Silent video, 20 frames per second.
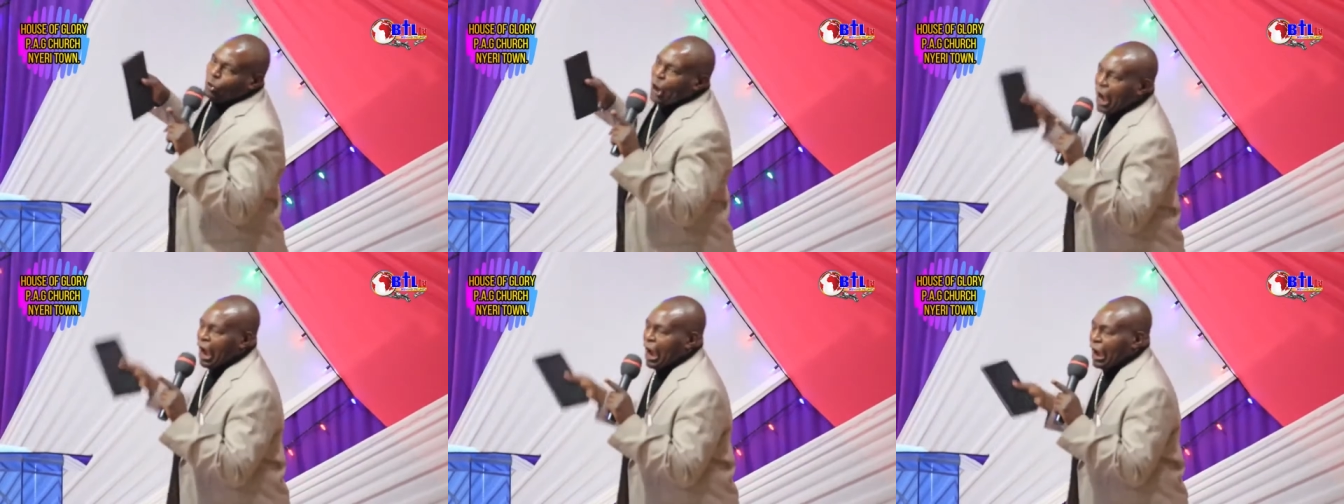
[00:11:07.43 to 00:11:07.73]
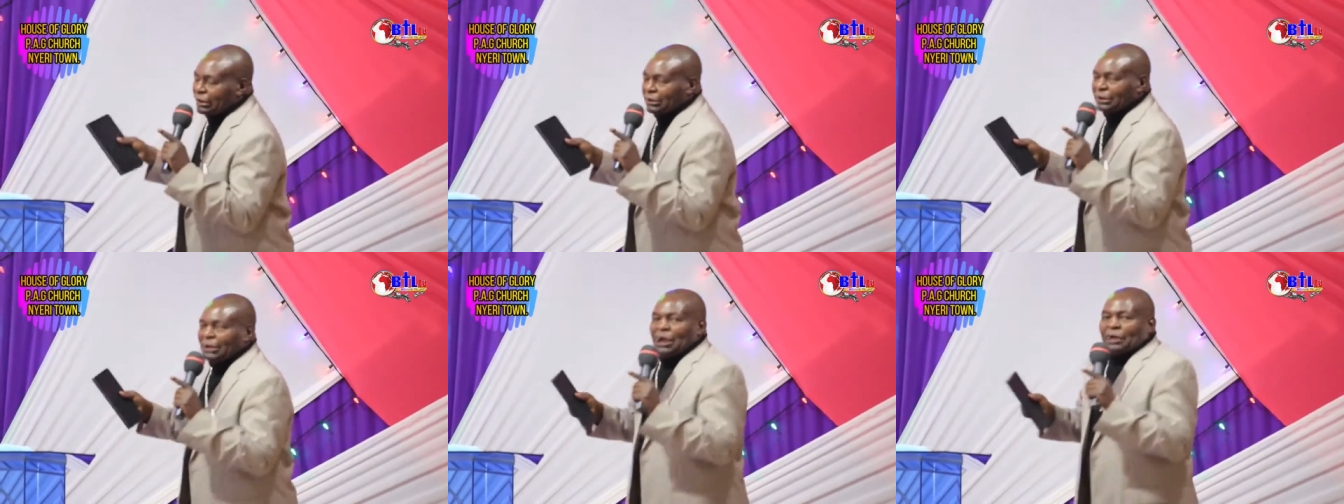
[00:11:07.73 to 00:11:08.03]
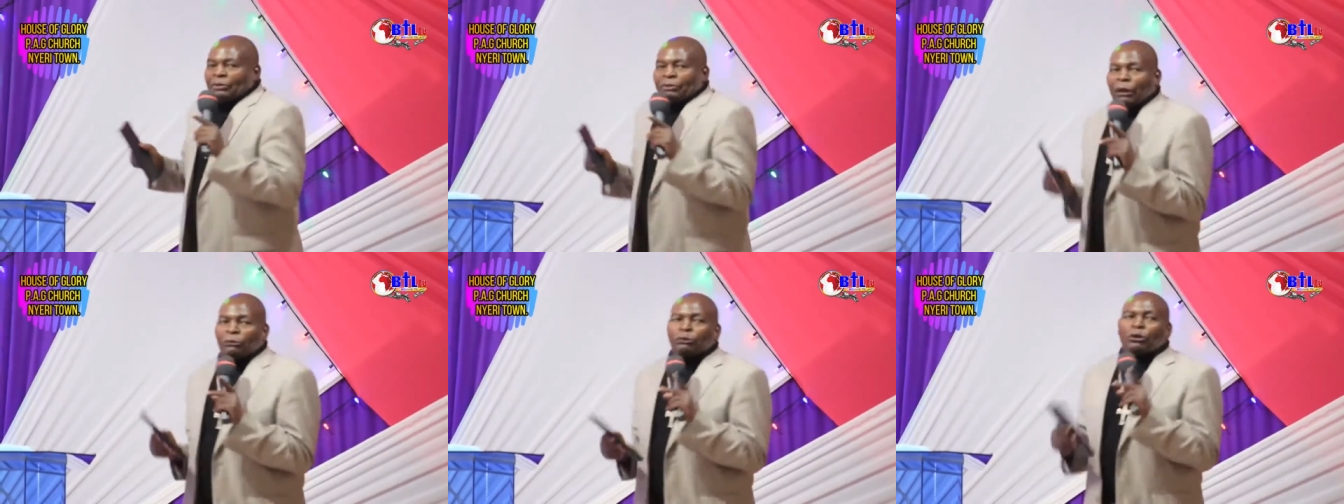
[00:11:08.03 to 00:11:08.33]
the word,
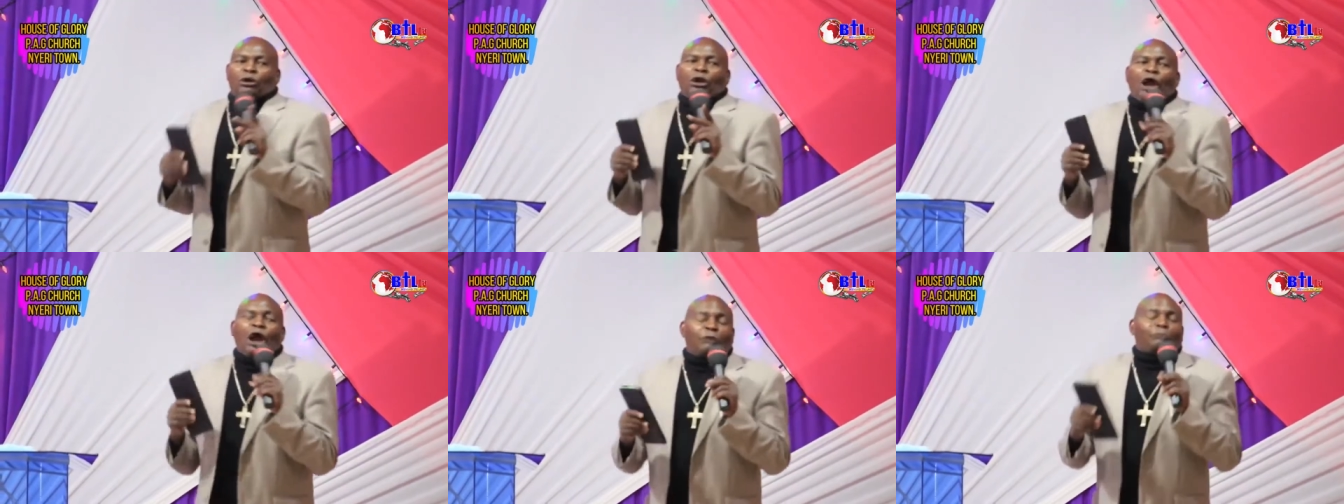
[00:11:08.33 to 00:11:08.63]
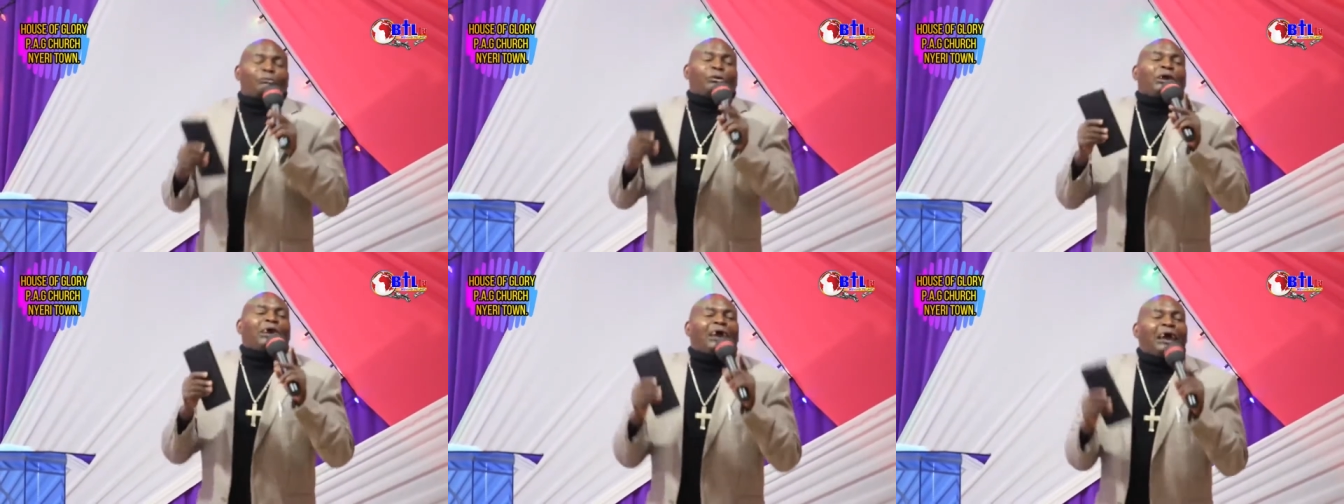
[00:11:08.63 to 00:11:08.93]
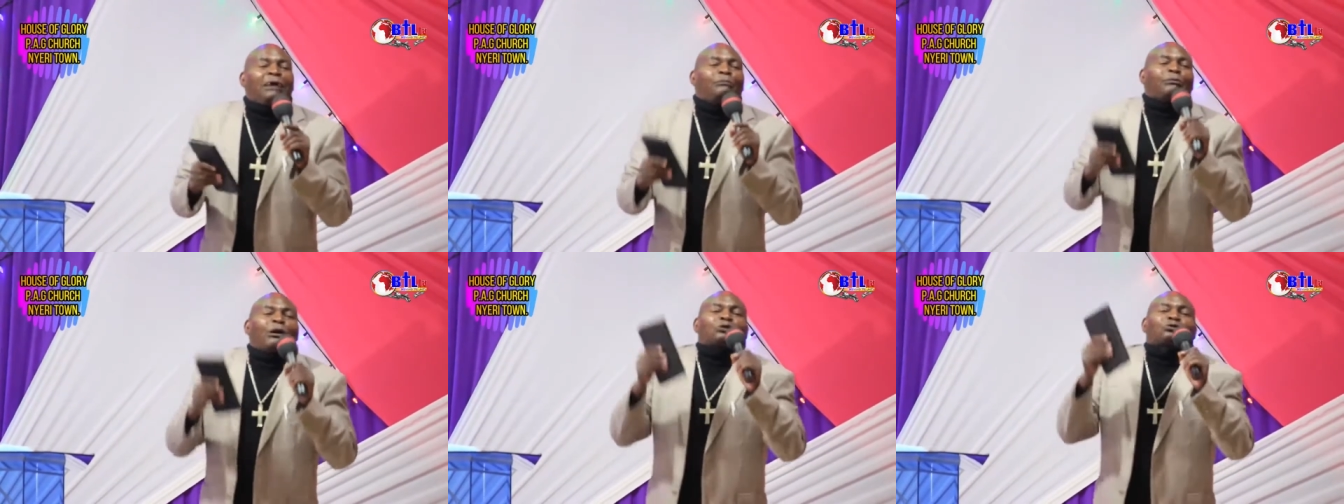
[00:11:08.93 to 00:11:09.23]
they will not be
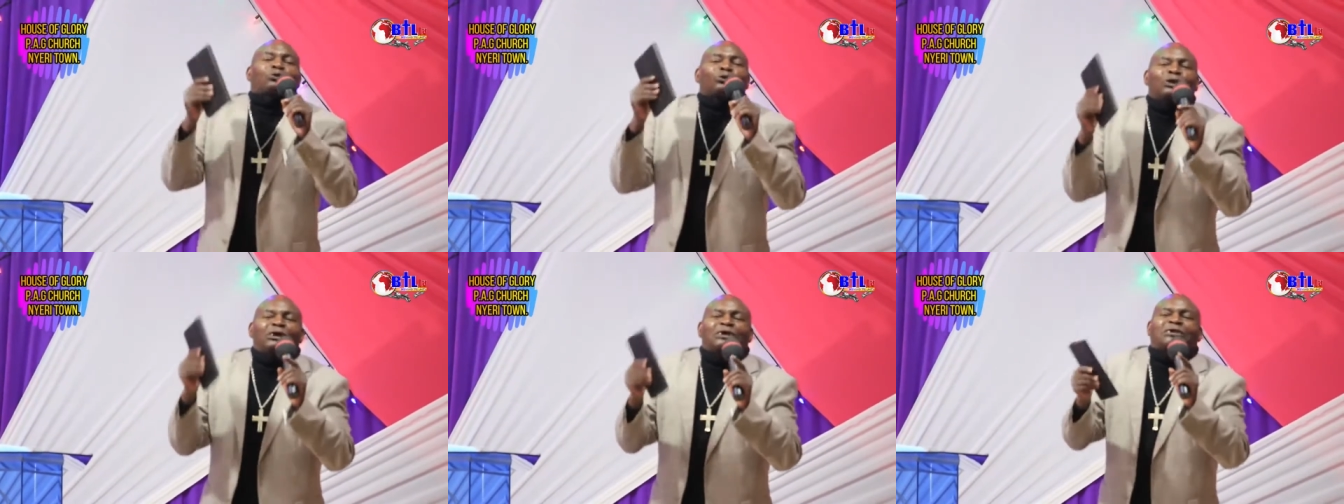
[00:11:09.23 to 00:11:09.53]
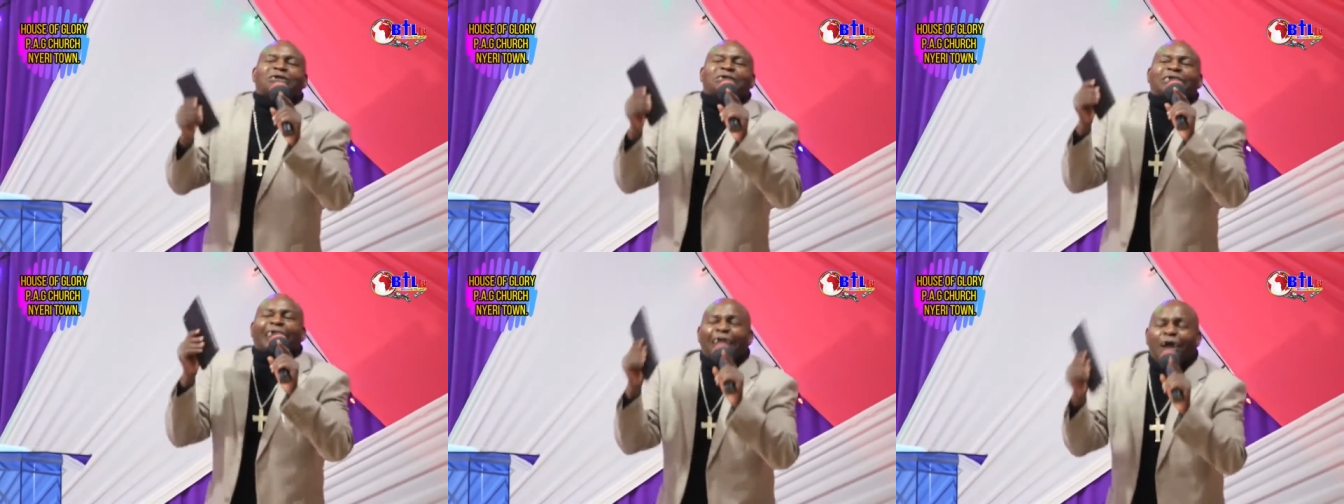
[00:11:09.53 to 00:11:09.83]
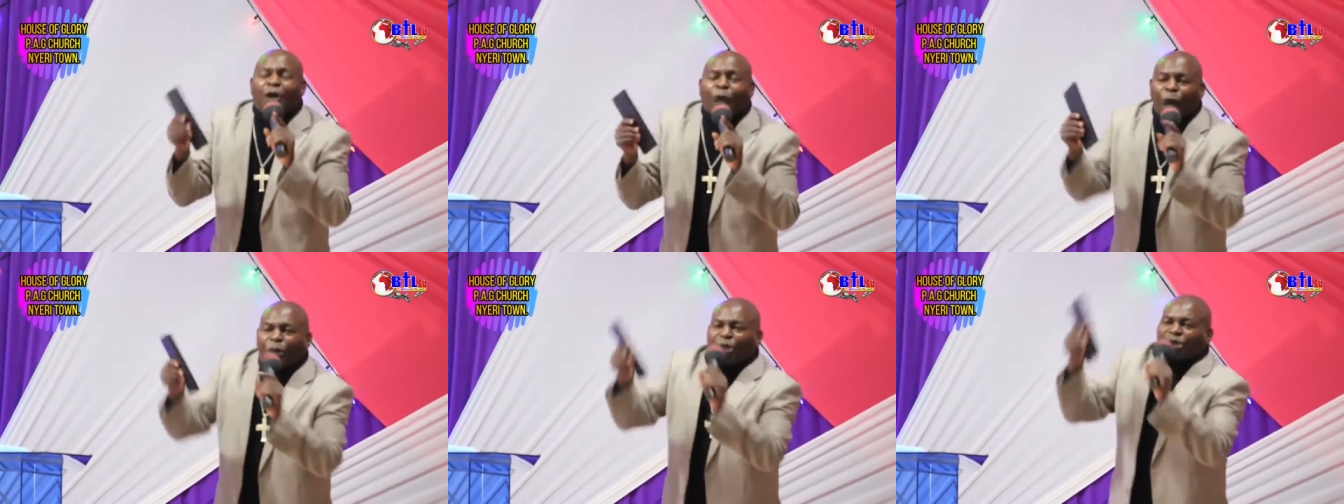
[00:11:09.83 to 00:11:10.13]
able to
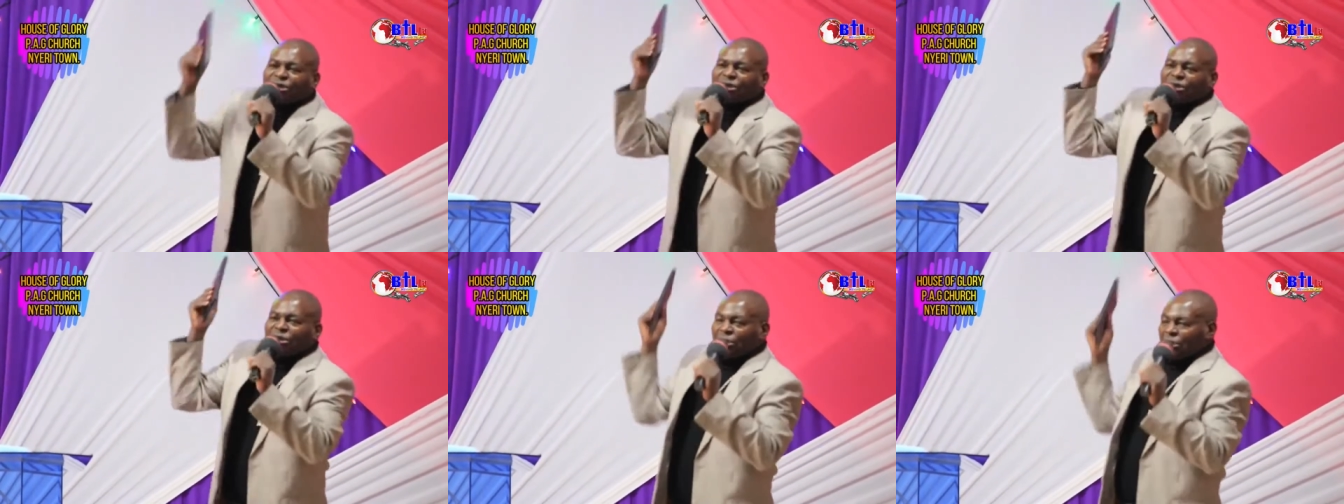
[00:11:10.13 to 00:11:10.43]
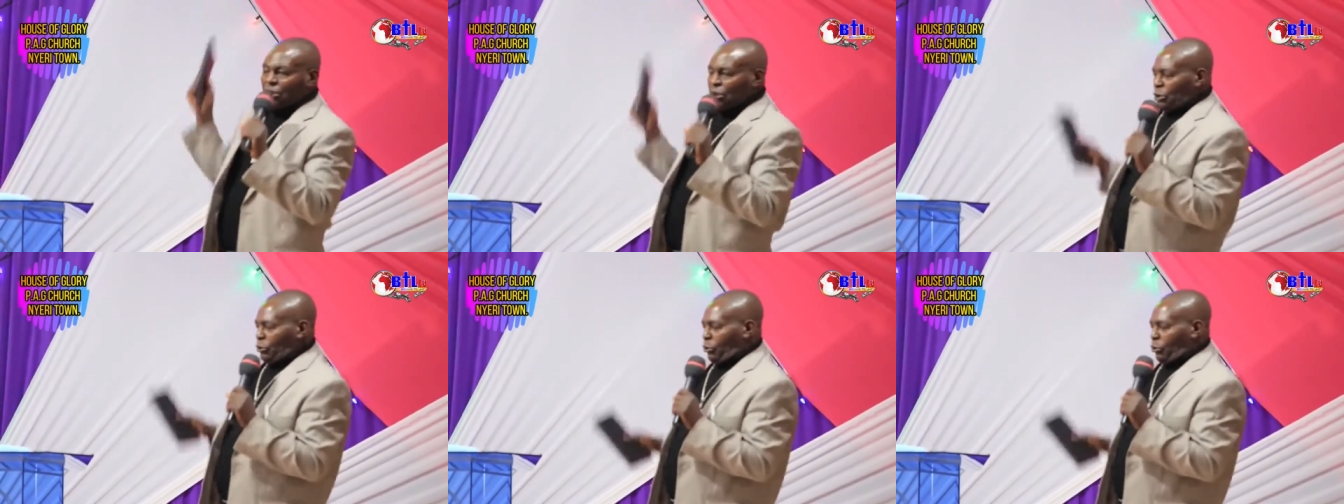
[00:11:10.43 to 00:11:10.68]
distinguish